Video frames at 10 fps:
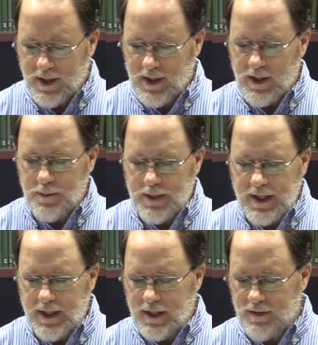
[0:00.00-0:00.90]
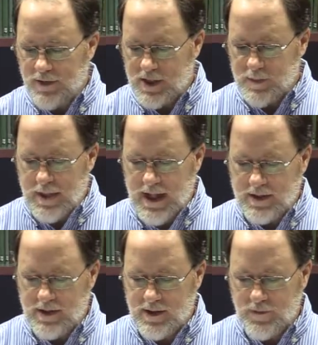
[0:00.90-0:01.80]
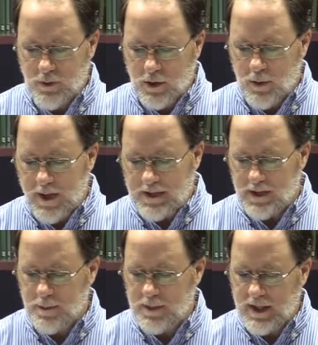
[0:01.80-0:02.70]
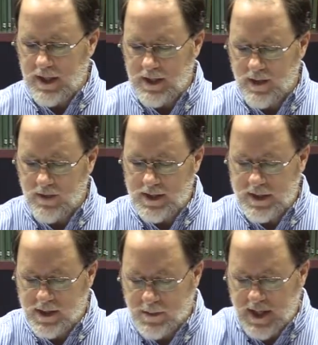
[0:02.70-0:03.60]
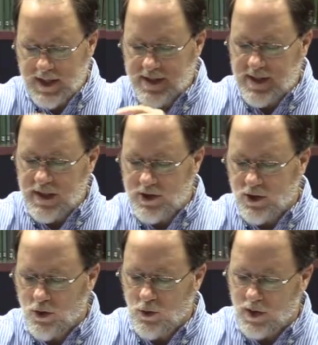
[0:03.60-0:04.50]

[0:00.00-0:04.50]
In the beginning of this passage, if you go back to the beginning of it, it says, But I say to you,